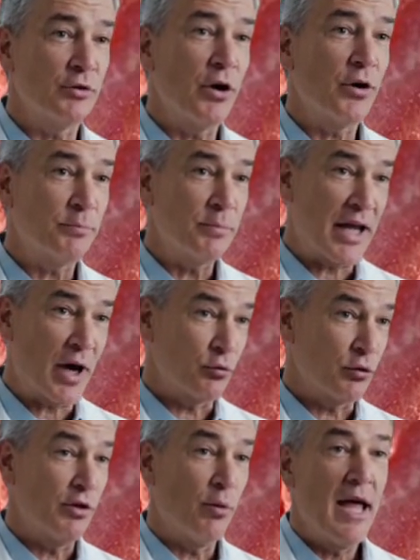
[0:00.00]
to what it was
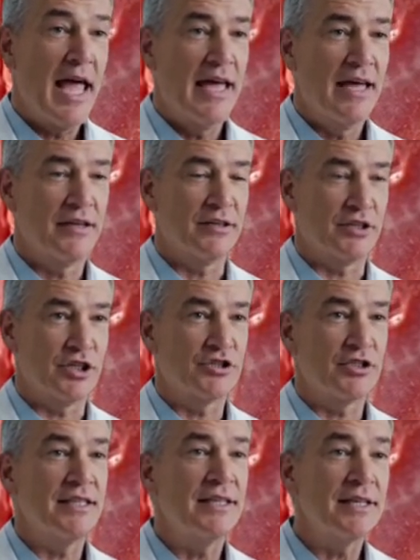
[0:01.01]
designed to do.
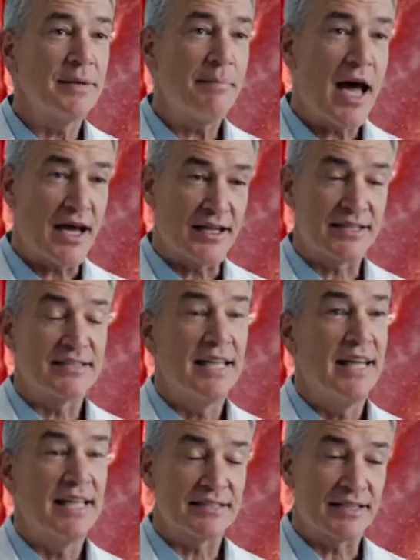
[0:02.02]
Your liver,
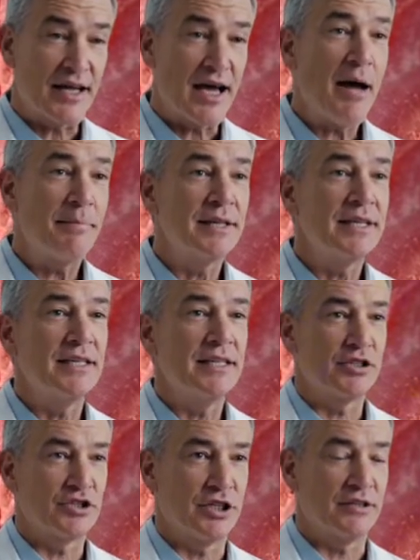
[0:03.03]
intestines, blood,
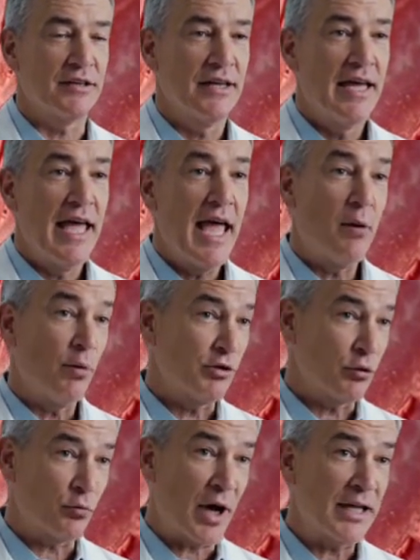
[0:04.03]
and breath are the
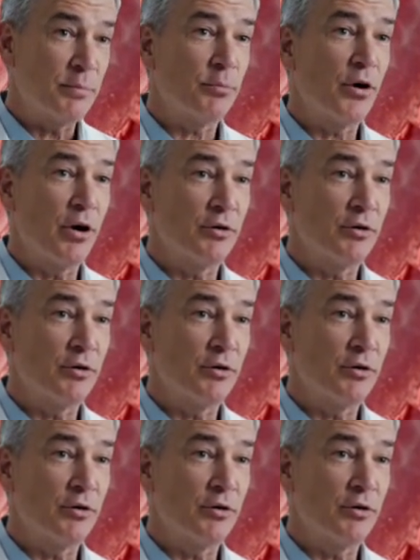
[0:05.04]
four pillars